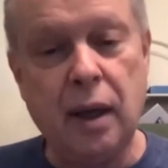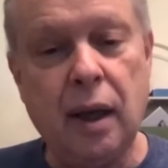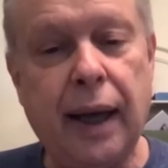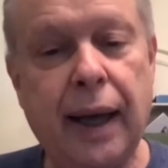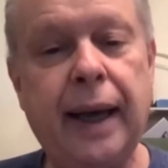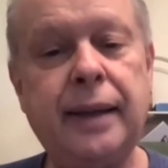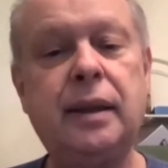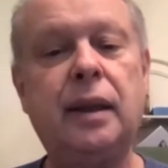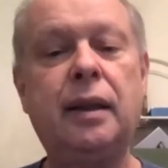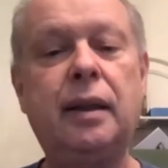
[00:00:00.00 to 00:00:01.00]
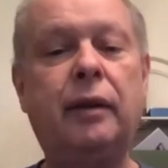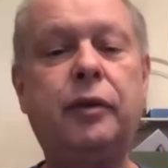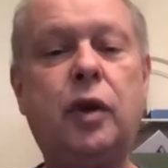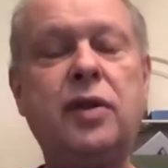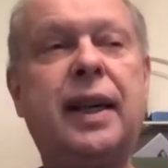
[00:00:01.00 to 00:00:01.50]
And of
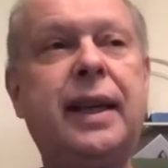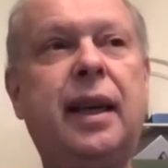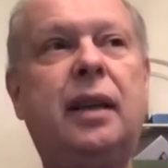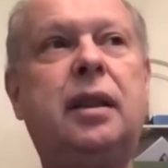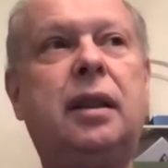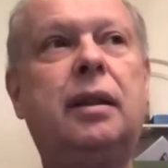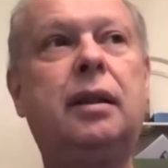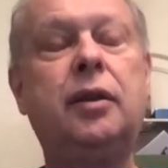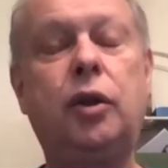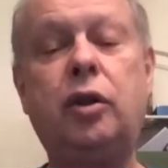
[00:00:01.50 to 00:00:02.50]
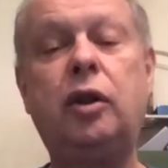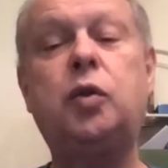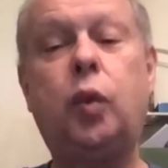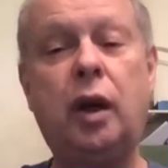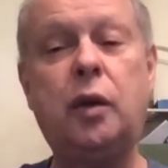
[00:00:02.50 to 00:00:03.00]
course, I can't. You couldn't
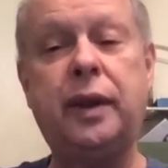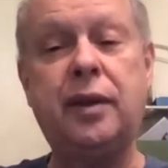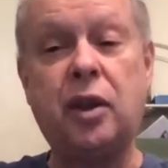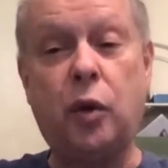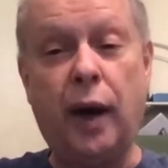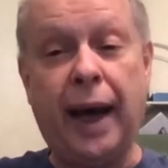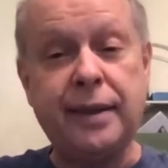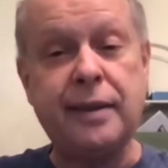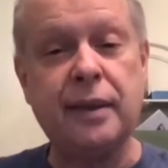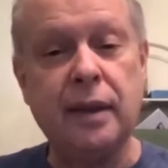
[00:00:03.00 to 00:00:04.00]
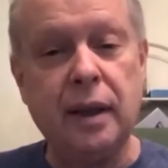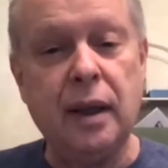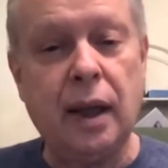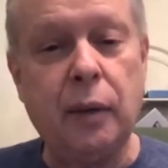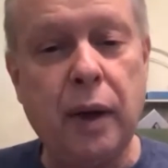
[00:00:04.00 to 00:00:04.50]
work with these quacks
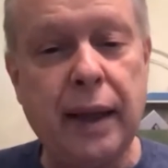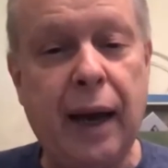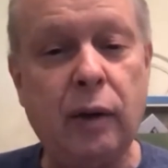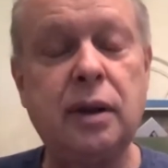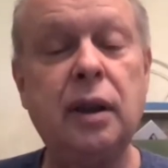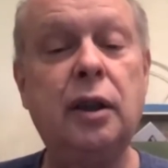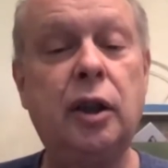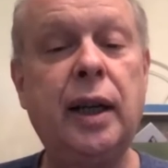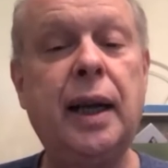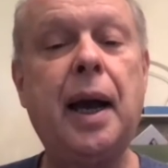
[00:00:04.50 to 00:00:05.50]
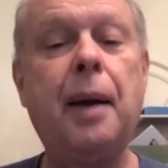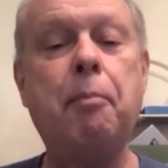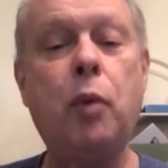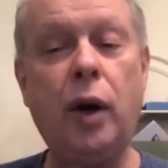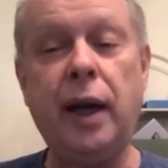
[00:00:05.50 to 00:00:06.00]
without learning
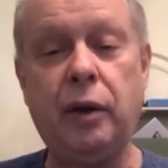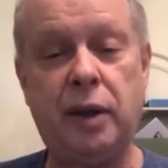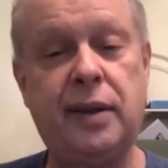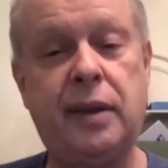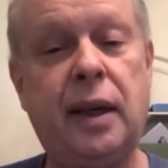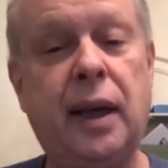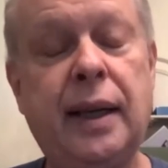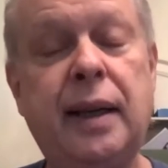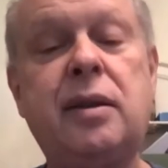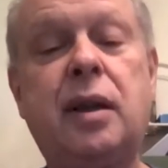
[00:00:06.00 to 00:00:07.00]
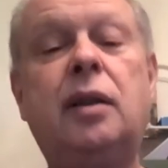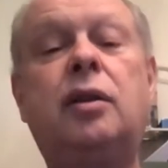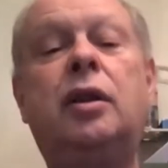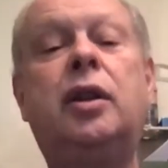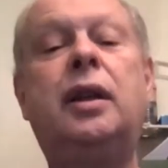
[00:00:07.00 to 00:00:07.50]
more heresy. And I started to
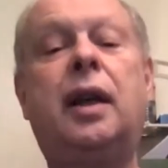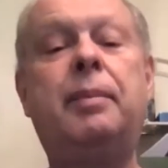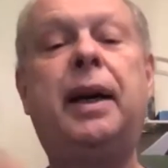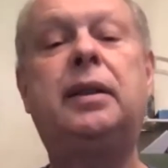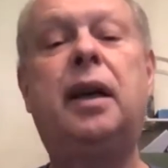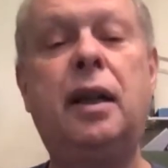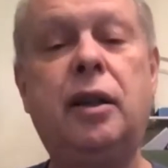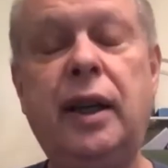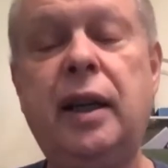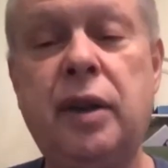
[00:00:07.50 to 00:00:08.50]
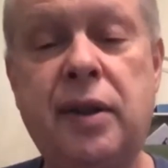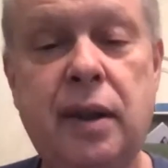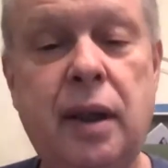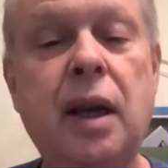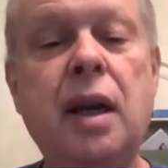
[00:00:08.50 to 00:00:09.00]
learn about other
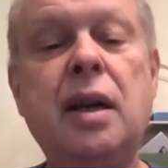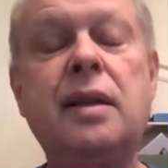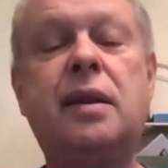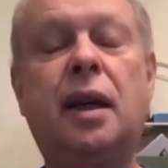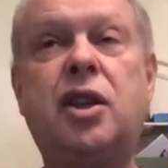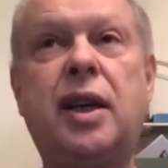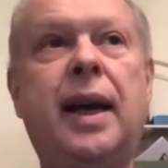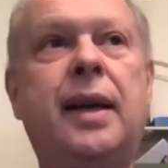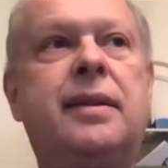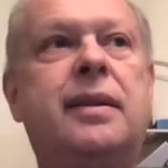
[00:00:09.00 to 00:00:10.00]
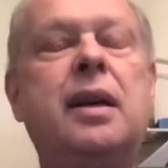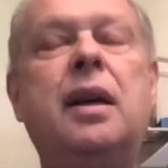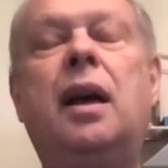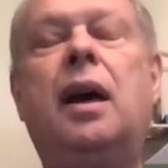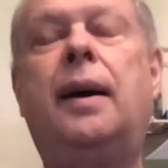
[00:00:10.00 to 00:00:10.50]
heresy, such as
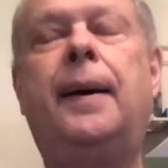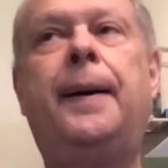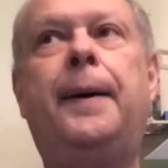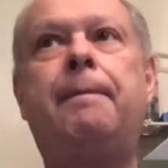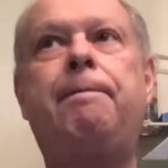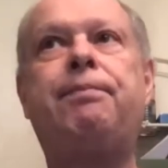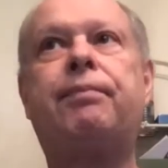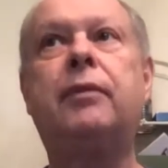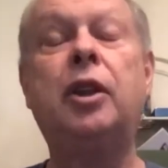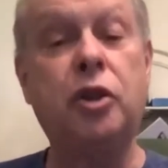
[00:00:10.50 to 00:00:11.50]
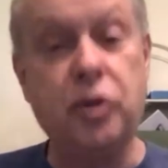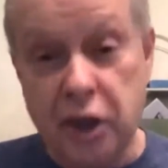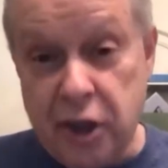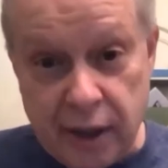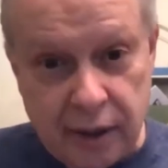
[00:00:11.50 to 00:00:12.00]
um,
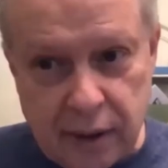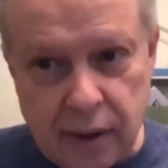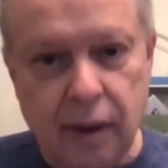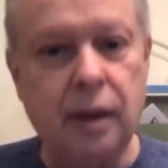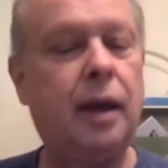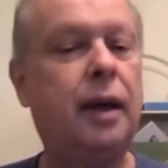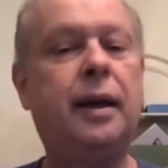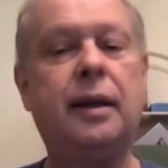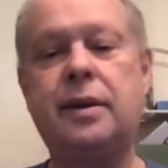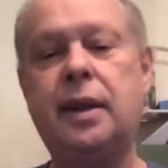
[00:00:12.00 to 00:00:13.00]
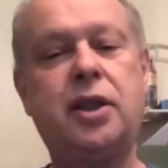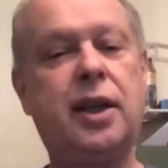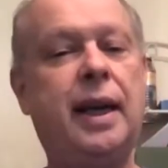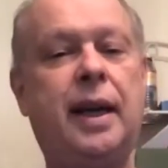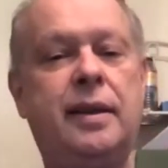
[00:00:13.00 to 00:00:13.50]
nutrition, uh, such
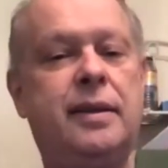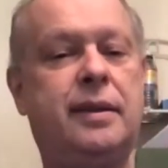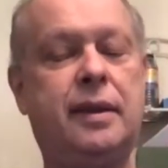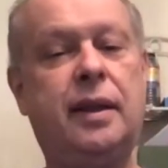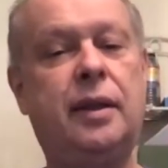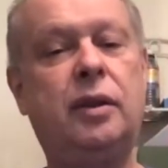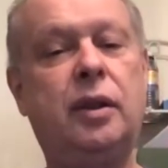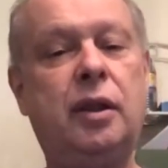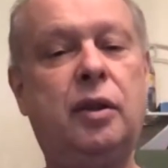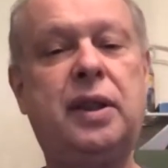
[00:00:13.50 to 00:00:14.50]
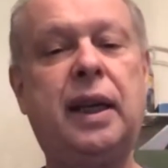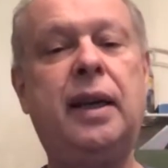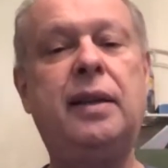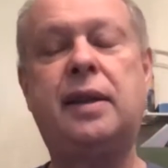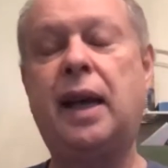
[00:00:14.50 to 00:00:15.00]
as, in, th in those
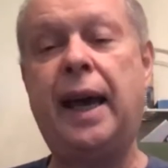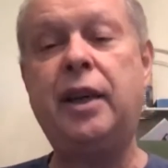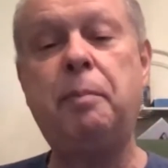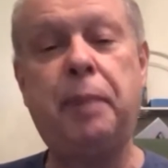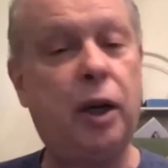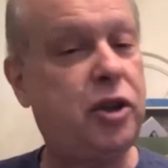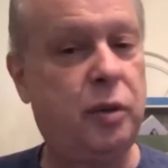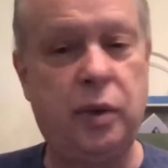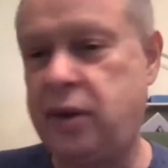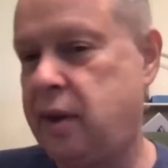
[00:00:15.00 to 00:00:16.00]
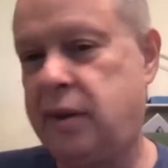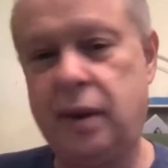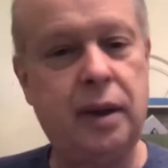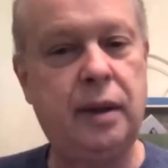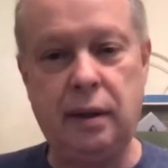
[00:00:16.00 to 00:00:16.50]
days, acupuncture was
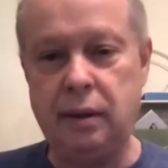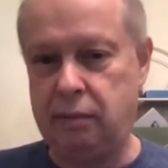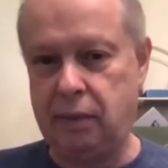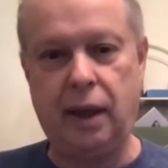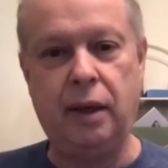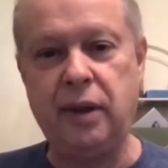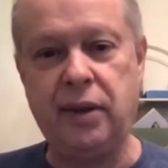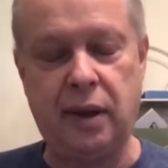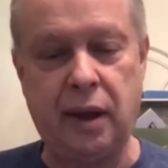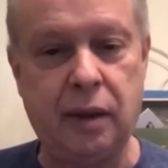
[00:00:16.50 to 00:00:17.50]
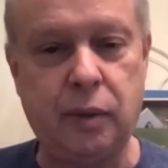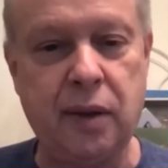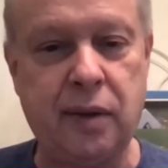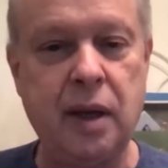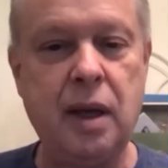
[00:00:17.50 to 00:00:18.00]
considered heresy. It
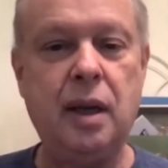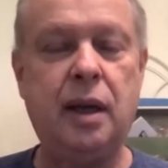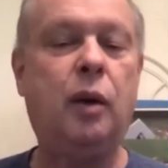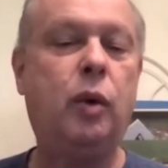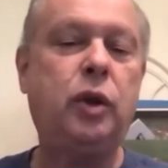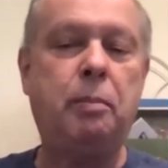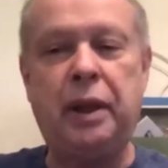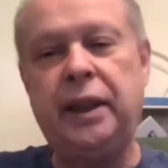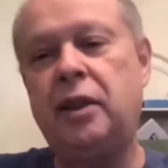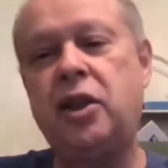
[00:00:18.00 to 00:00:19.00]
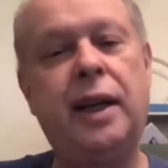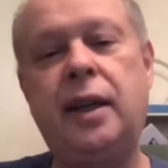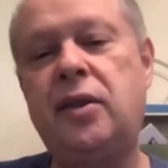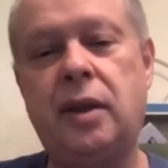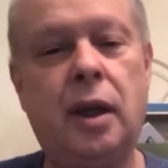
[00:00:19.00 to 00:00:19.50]
was, you know, what do a billion
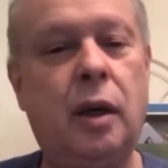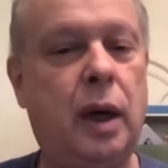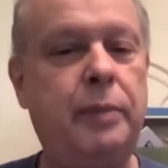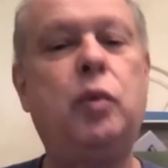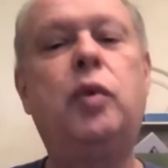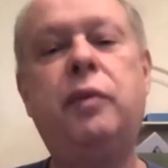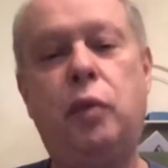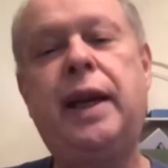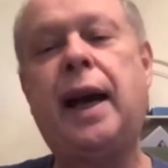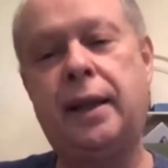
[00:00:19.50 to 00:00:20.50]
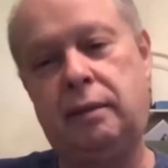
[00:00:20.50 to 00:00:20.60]
Chinese know? I mean, we, we got it.